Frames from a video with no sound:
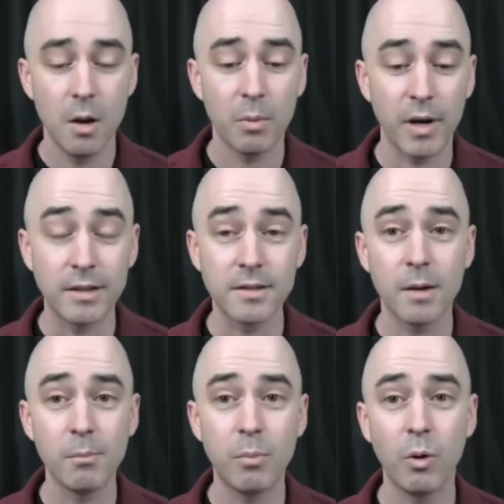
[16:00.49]
But at
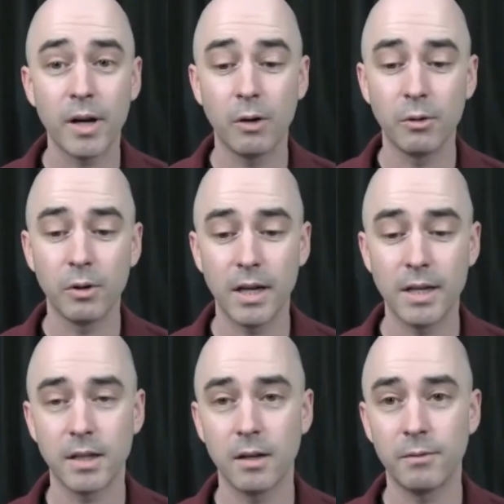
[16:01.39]
some point I
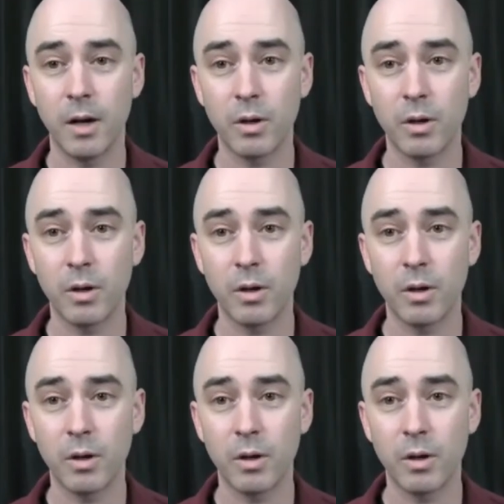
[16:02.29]
realized that if I